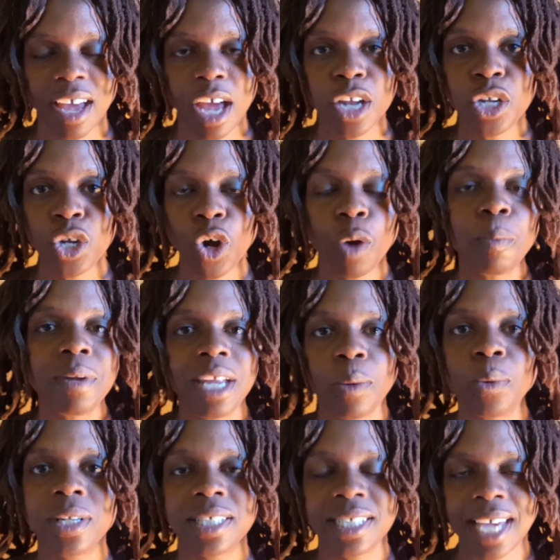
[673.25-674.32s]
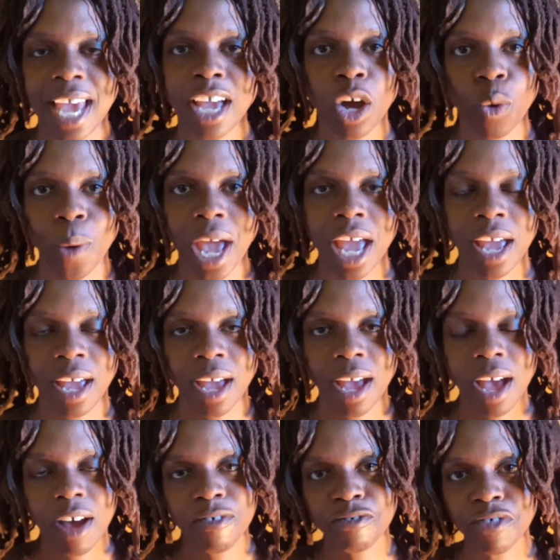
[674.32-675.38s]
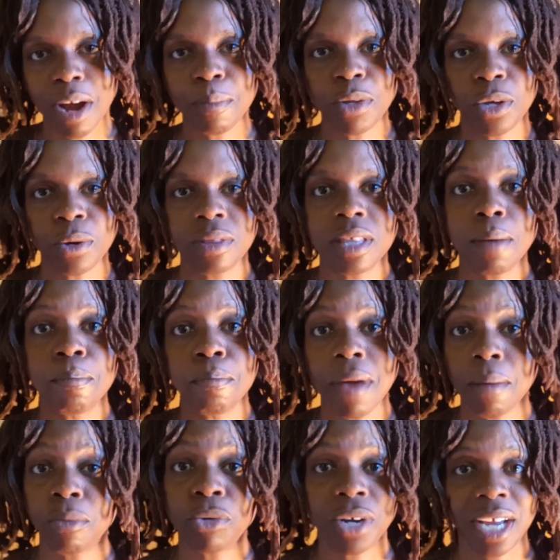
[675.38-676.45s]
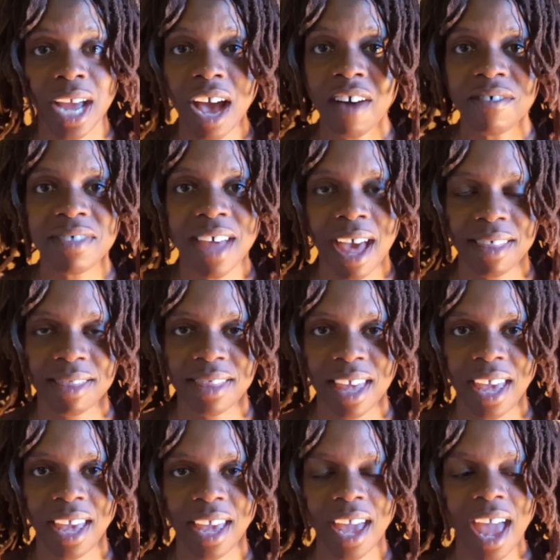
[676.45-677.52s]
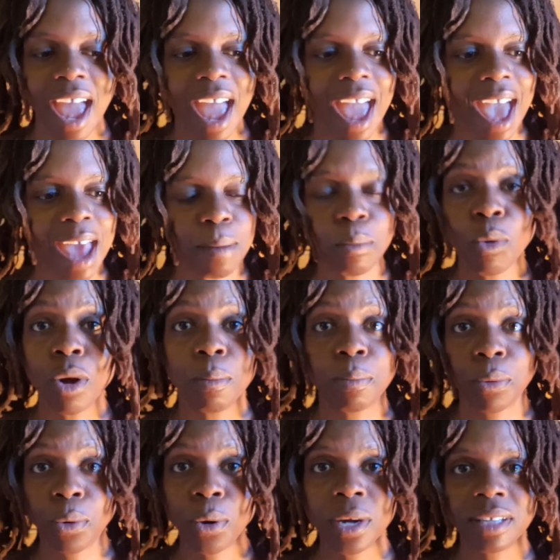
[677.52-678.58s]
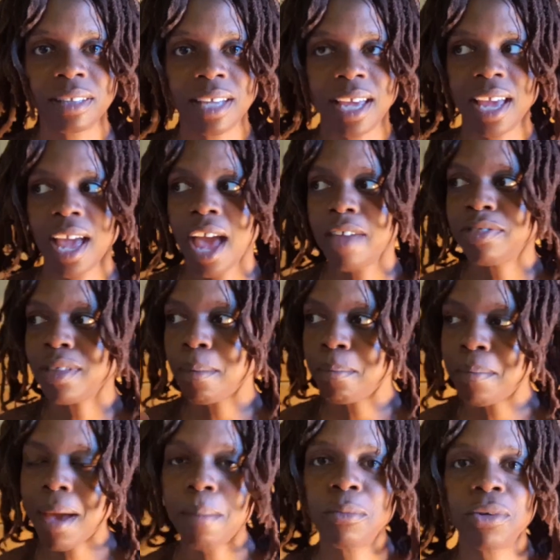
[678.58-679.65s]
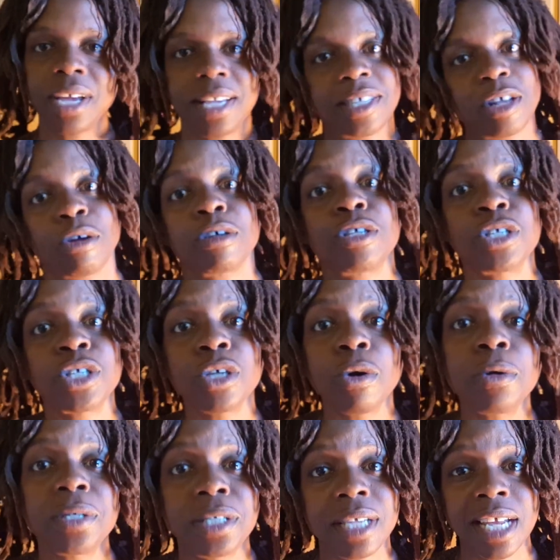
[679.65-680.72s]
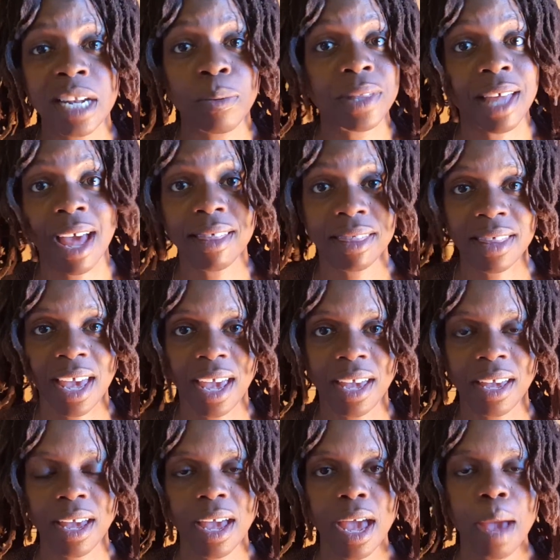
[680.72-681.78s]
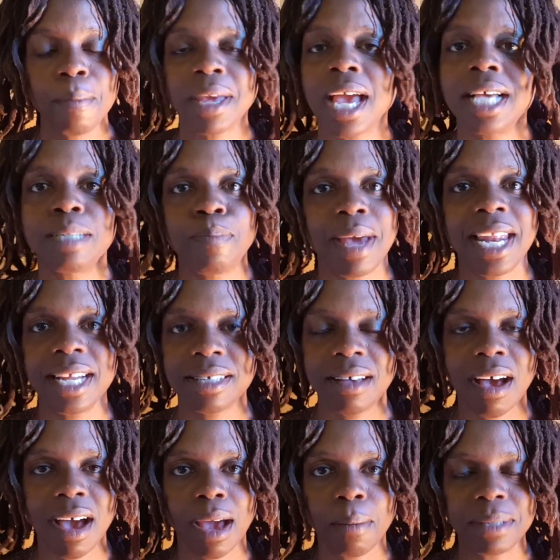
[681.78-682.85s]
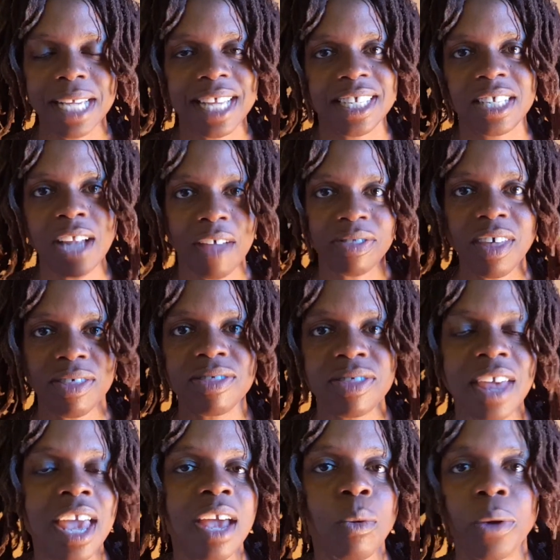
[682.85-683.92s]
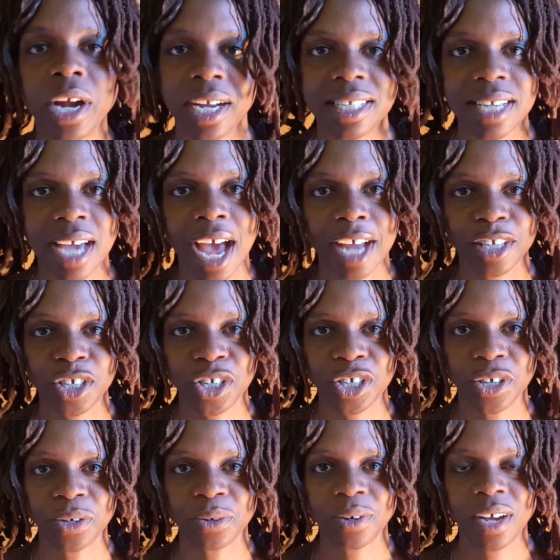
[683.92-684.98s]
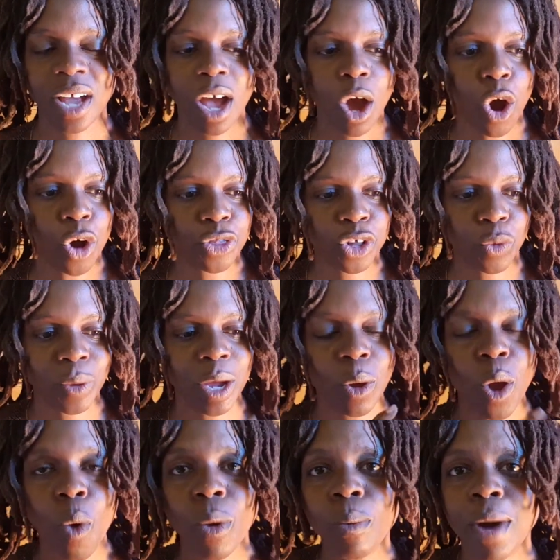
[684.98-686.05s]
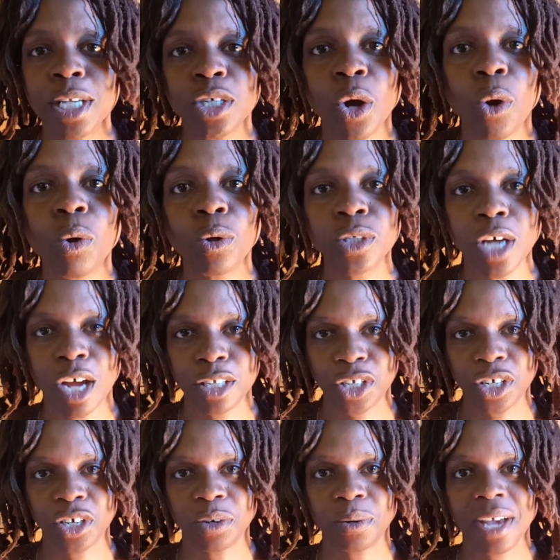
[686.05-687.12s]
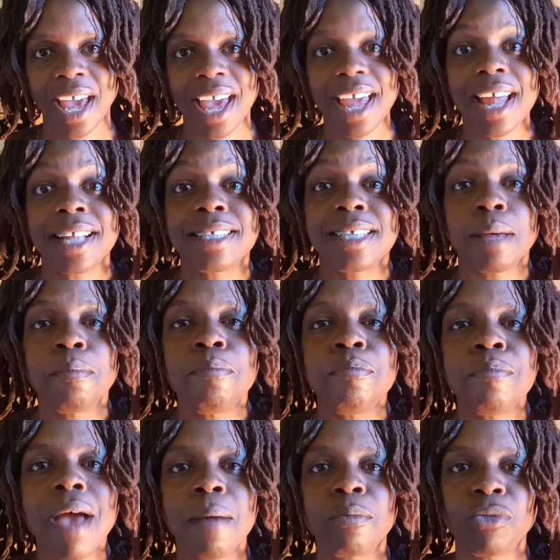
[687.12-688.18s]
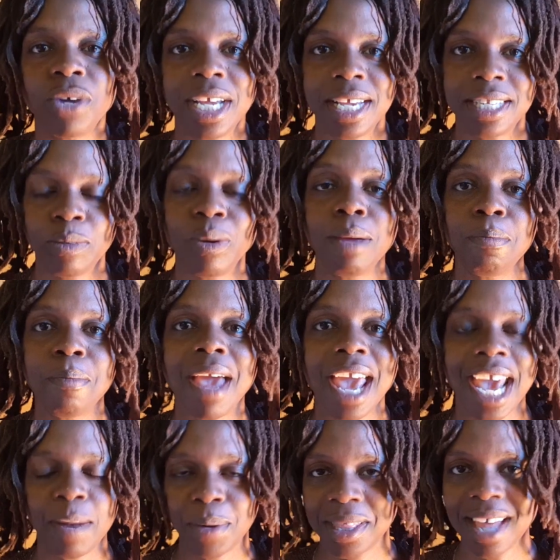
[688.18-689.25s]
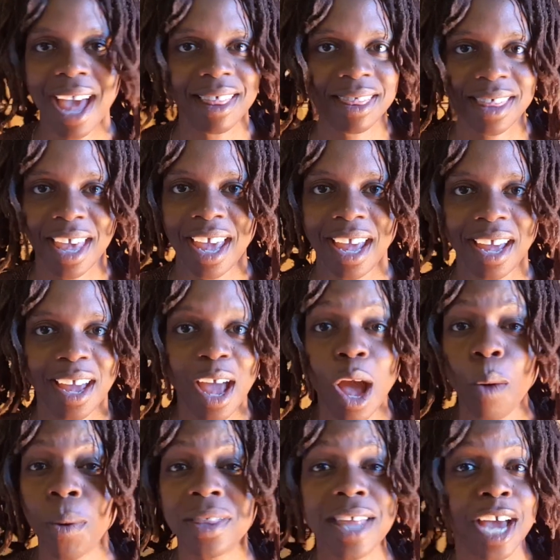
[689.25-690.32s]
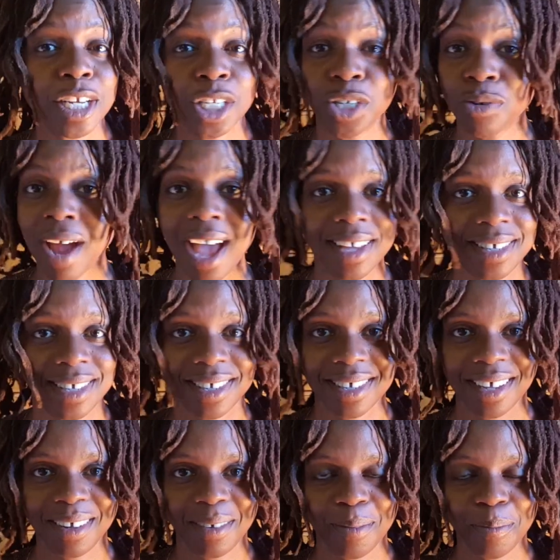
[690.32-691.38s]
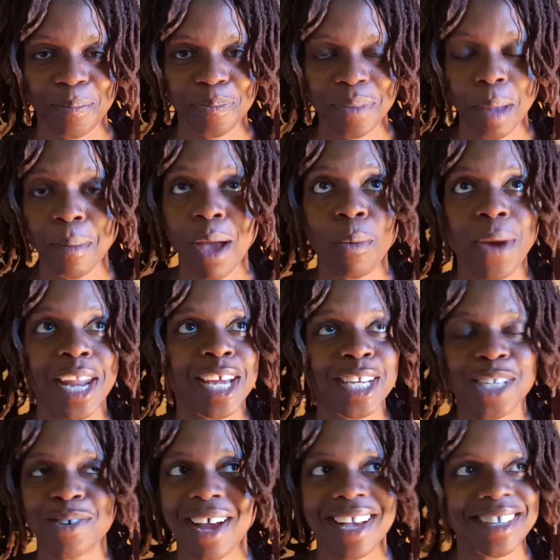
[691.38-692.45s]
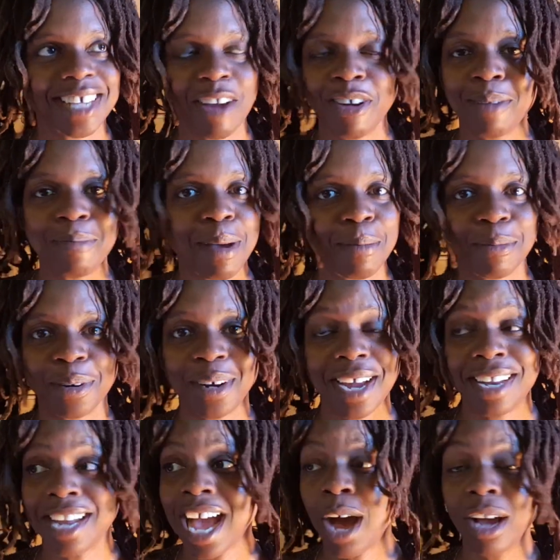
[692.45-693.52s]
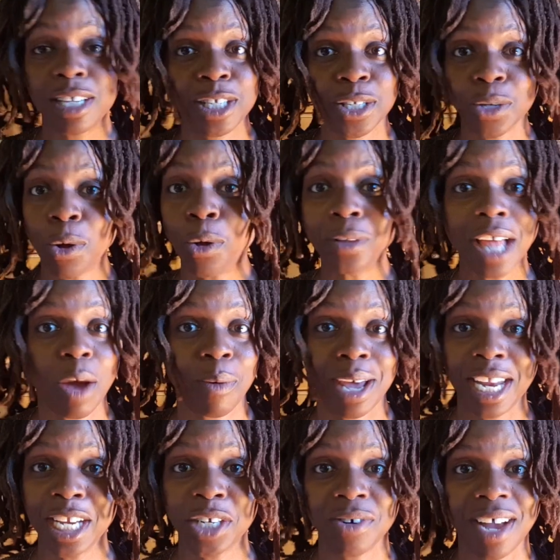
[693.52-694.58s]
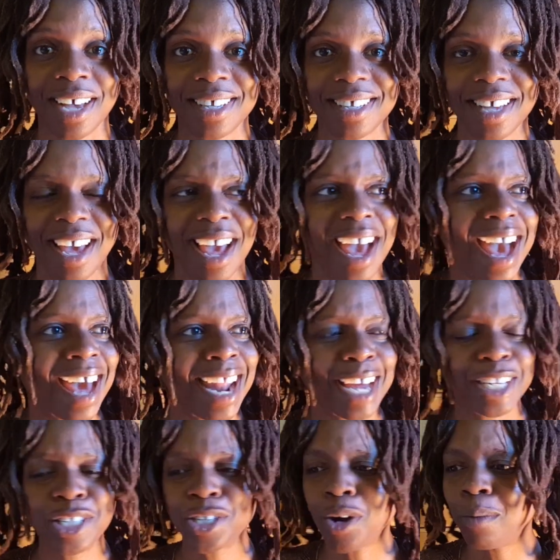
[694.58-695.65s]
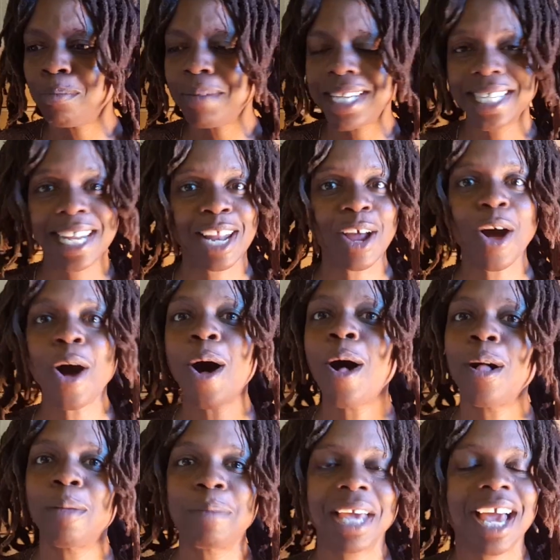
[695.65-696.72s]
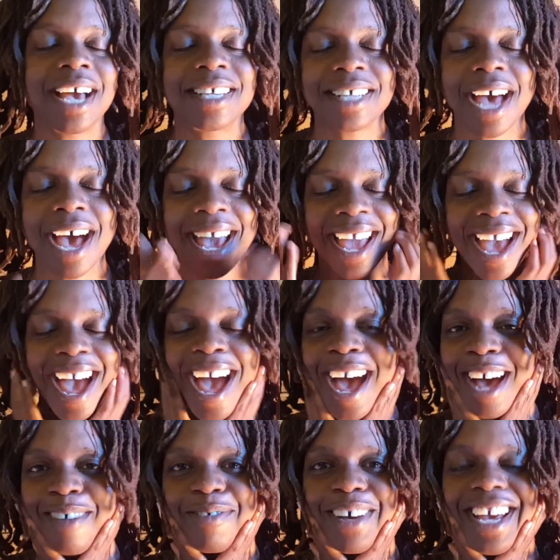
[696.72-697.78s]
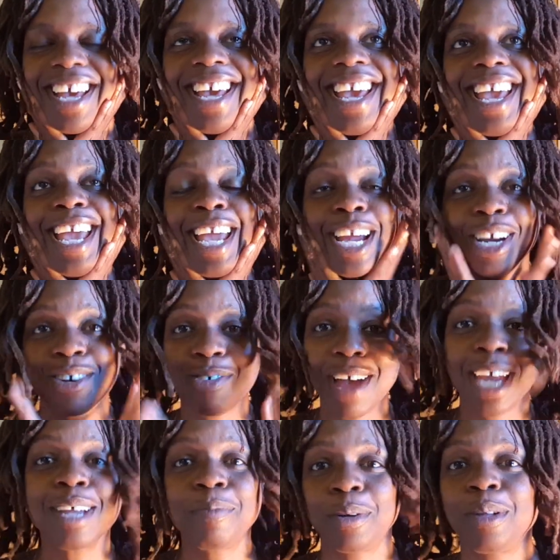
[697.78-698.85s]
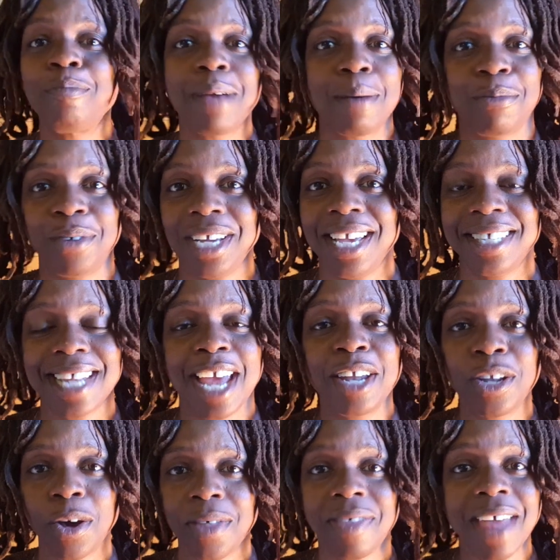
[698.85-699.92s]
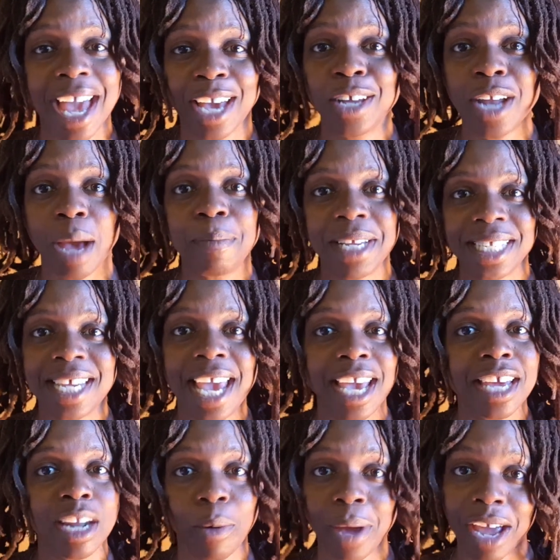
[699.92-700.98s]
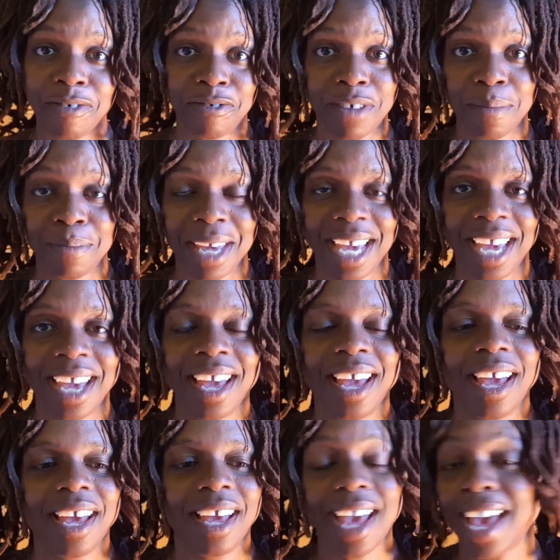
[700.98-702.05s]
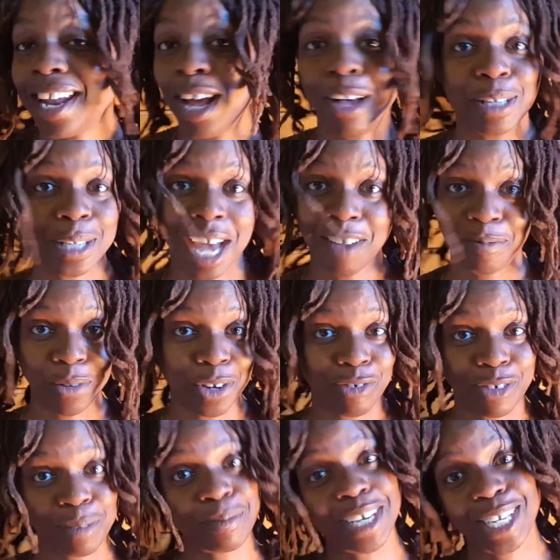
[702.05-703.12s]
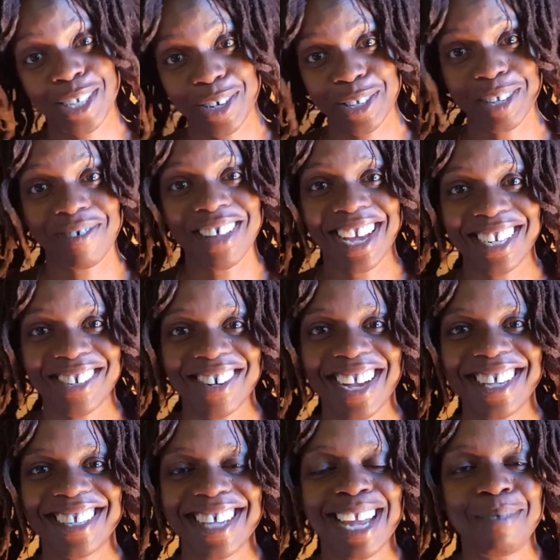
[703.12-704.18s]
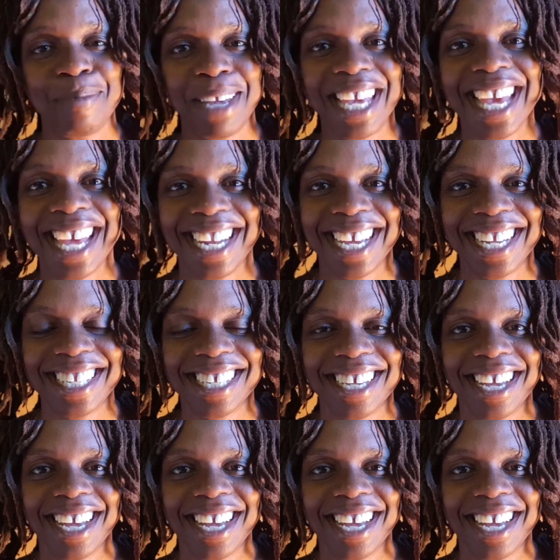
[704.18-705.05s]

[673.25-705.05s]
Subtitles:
Nobody will take away from you the memory of that thing. And more importantly, the memories that are associated with that thing. Because many times it's not the thing we're attached to or that we want to hold on to. It's the memories we made with that thing, with that dress. My wedding dress, I remember, and now I sold that wedding dress and I don't miss it at all because I have incredible memories and I know that that cannot be taken away from me. And I also have beautiful pictures of that dress and me in it.